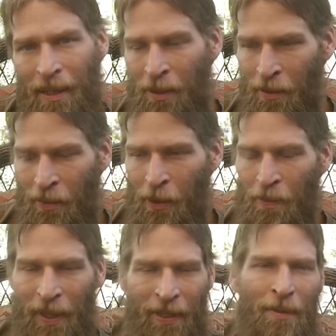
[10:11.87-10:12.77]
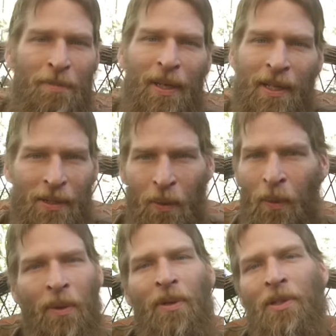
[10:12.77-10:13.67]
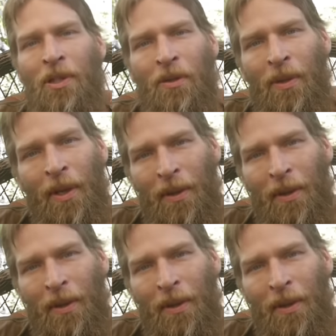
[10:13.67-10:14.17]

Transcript: you, you pick the biggest orange, you,